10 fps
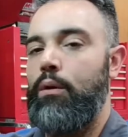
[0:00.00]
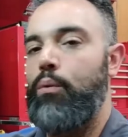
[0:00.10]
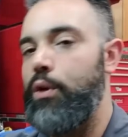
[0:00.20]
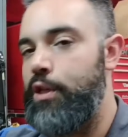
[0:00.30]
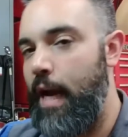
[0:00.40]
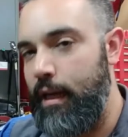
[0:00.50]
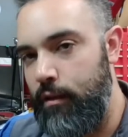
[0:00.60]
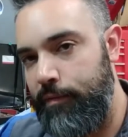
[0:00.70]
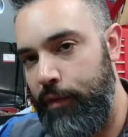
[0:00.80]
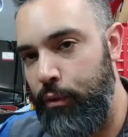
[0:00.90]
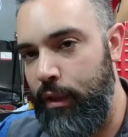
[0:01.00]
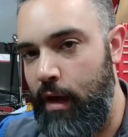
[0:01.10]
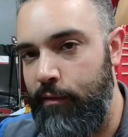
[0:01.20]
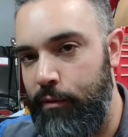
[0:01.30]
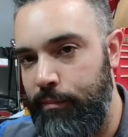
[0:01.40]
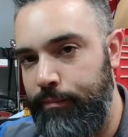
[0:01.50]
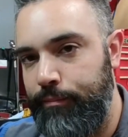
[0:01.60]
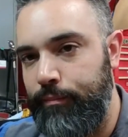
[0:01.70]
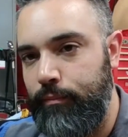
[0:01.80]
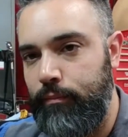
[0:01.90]
When checking the fluid level,
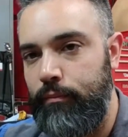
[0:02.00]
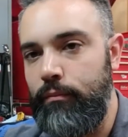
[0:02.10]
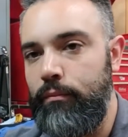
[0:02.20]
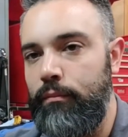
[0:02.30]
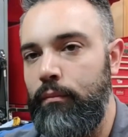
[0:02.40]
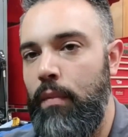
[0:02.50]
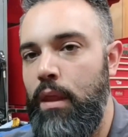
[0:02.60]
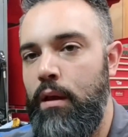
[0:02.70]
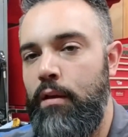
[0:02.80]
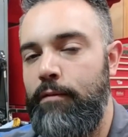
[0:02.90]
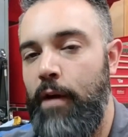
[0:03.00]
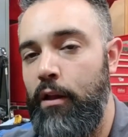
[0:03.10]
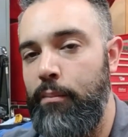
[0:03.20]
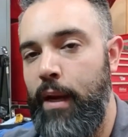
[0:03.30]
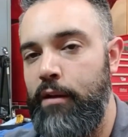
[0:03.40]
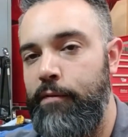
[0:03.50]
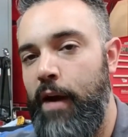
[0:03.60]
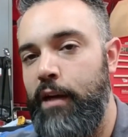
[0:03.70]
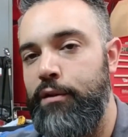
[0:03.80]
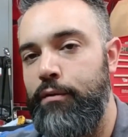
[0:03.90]
follow
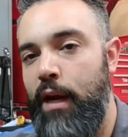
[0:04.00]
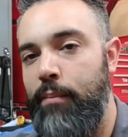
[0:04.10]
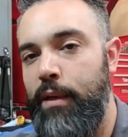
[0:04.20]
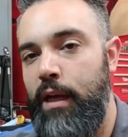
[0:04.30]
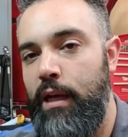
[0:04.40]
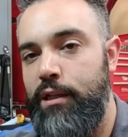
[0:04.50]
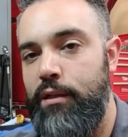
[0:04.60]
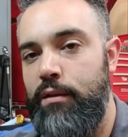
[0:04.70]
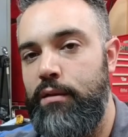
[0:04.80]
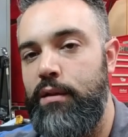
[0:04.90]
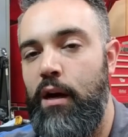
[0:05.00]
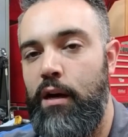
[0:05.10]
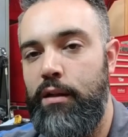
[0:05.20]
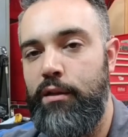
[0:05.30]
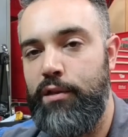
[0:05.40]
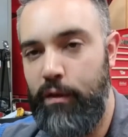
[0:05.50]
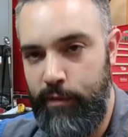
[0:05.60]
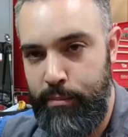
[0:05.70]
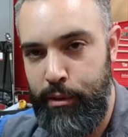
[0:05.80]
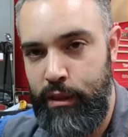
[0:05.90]
manufacturer recommendations on the
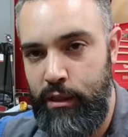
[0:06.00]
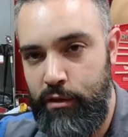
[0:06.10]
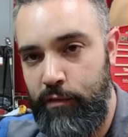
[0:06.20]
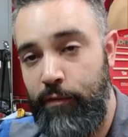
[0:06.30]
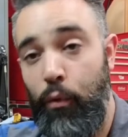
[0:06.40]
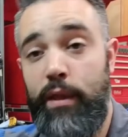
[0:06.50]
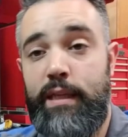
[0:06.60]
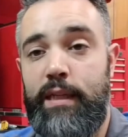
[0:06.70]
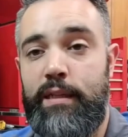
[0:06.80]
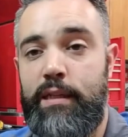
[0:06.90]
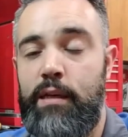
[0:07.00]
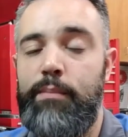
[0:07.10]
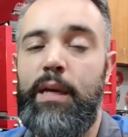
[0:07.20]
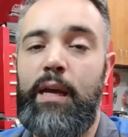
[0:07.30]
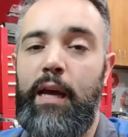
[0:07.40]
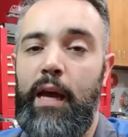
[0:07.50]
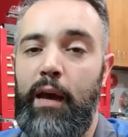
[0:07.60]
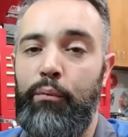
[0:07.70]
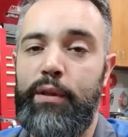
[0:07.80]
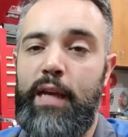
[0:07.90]
service procedure for the system
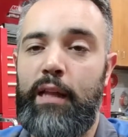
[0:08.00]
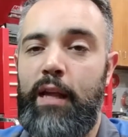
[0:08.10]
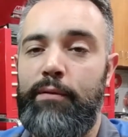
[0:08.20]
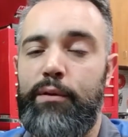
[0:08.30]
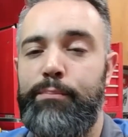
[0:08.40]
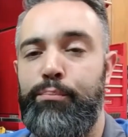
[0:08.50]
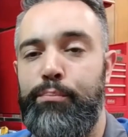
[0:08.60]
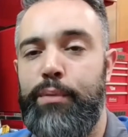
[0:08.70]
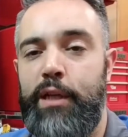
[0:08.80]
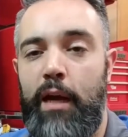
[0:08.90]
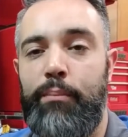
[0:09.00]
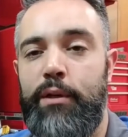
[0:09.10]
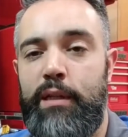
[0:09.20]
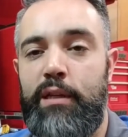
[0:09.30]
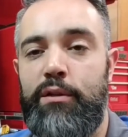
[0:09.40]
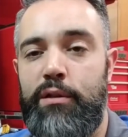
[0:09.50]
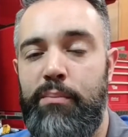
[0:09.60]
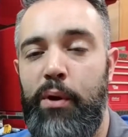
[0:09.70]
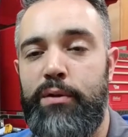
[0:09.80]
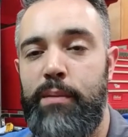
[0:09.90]
and what that level check procedure is
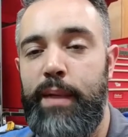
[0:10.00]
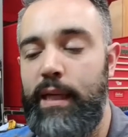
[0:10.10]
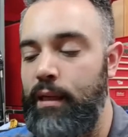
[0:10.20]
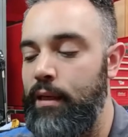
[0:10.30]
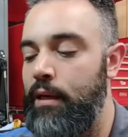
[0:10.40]
supposed to be.